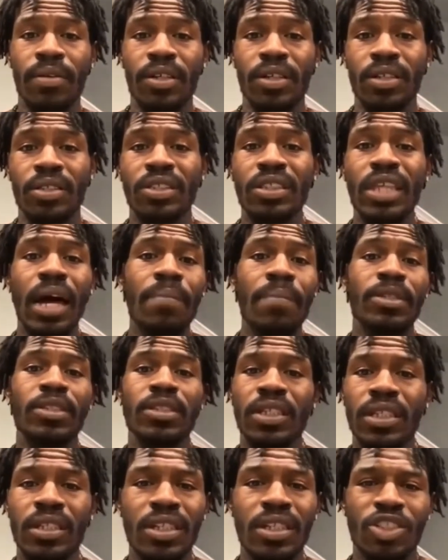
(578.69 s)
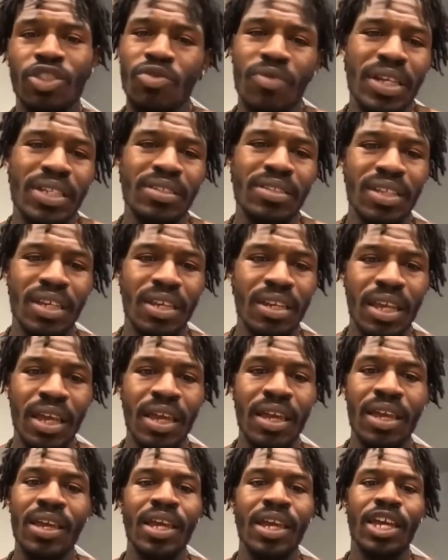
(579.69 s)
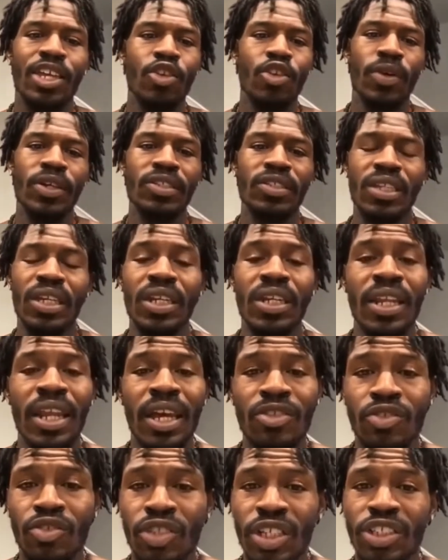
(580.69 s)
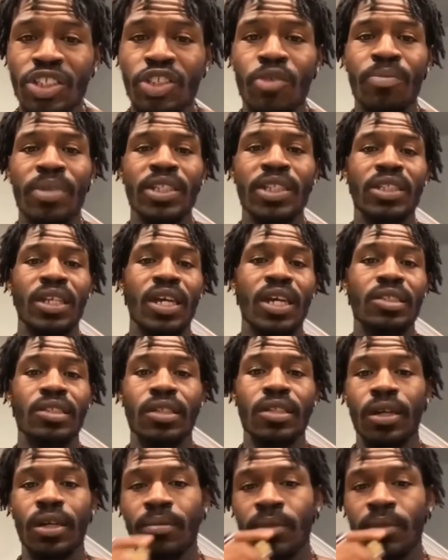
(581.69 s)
Stop misleading us. You ain't said that, and you ain't said it now, so shut your bitch ass up.